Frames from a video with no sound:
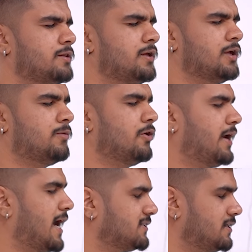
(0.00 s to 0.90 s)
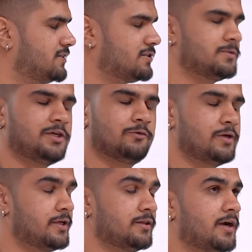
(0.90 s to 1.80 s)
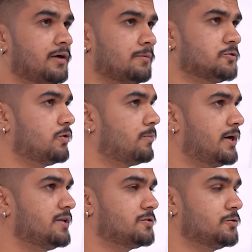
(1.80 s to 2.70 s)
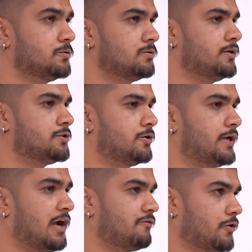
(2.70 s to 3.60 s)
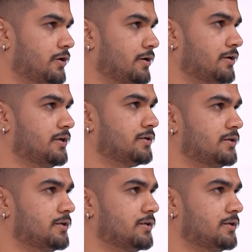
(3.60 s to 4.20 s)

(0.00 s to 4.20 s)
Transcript: I think about nationalism, the only thing that comes to my mind is to die for your country.